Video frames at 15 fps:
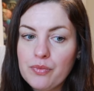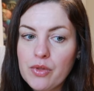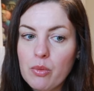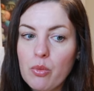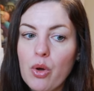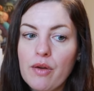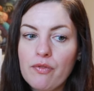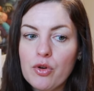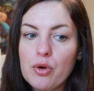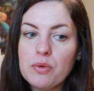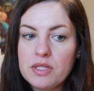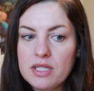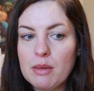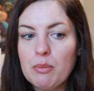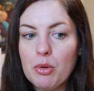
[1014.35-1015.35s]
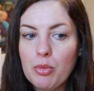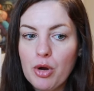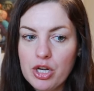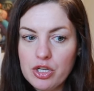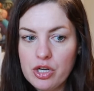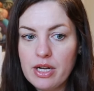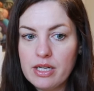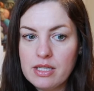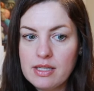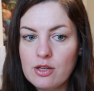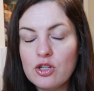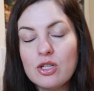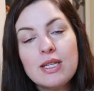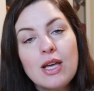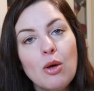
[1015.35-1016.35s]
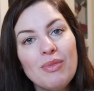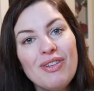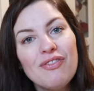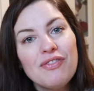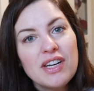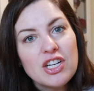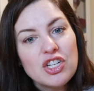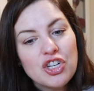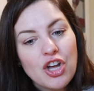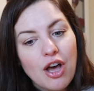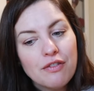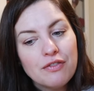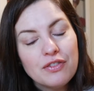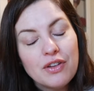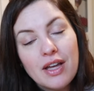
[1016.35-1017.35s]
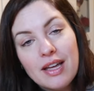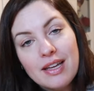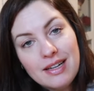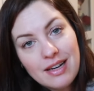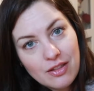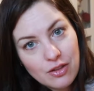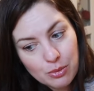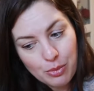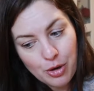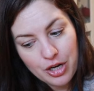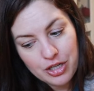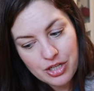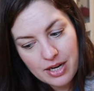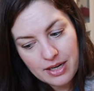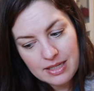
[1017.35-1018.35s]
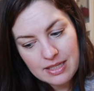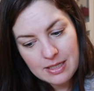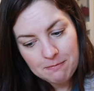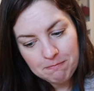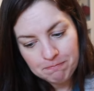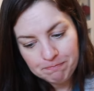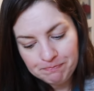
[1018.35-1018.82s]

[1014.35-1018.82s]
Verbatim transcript: They won't have their own separate project. They'll just help me finish off another project